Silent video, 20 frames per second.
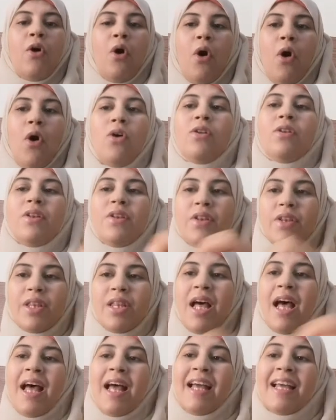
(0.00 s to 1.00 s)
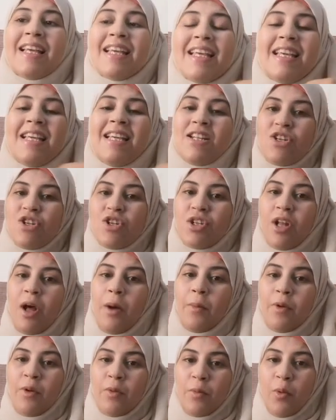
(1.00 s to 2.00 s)
On the each
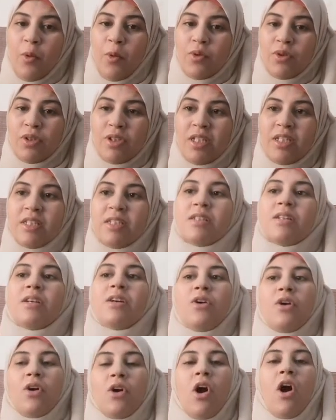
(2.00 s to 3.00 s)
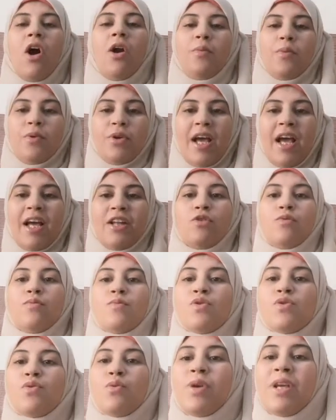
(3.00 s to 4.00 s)
double bonded carbon
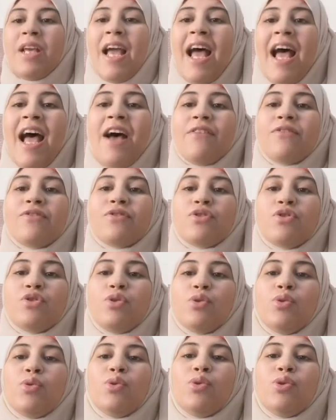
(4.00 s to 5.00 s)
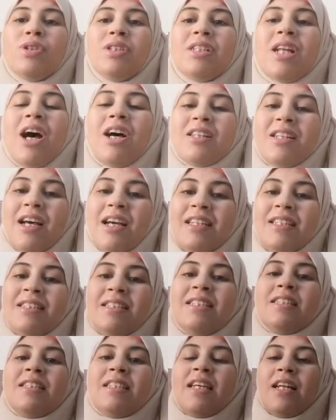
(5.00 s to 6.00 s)
atoms, we have two
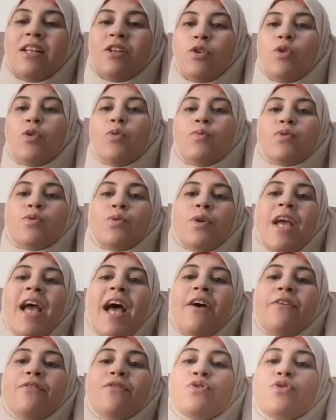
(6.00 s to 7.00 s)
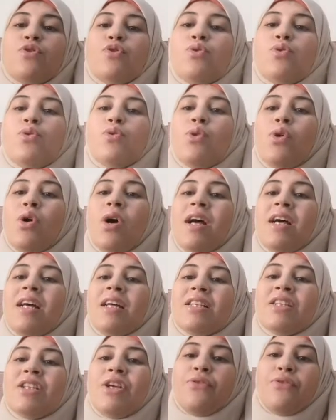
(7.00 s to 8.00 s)
non-identical groups. We have two
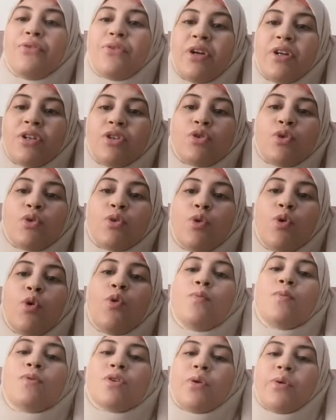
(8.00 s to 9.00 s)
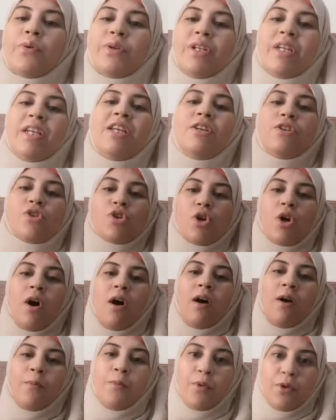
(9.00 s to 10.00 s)
different groups on each
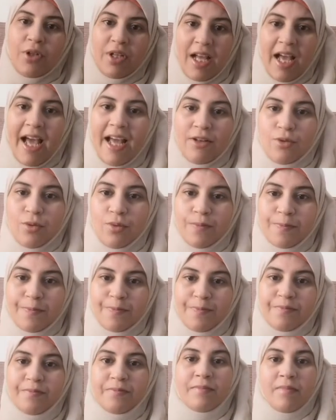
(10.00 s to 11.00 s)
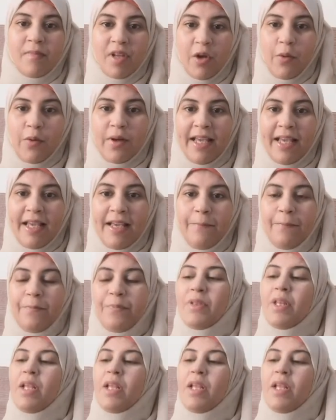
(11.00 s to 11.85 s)
carbon atom. Okay?